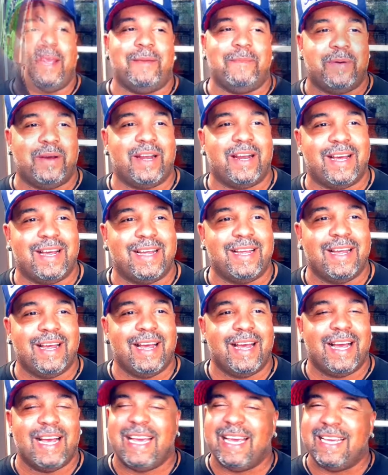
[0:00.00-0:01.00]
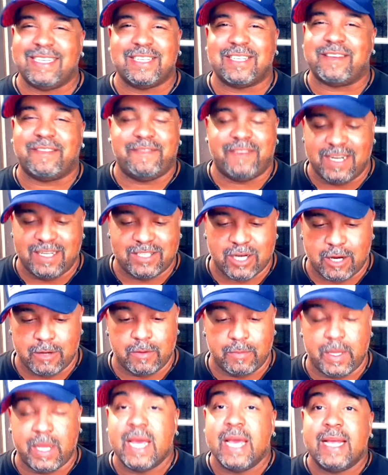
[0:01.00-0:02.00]
mean? But it's just a funny
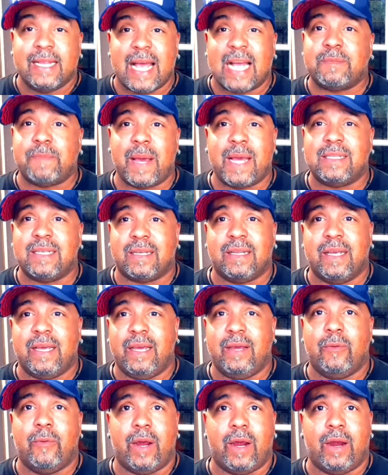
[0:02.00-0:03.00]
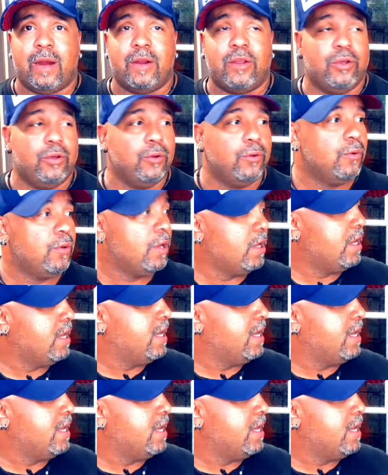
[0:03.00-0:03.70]
term to me. That's basically where you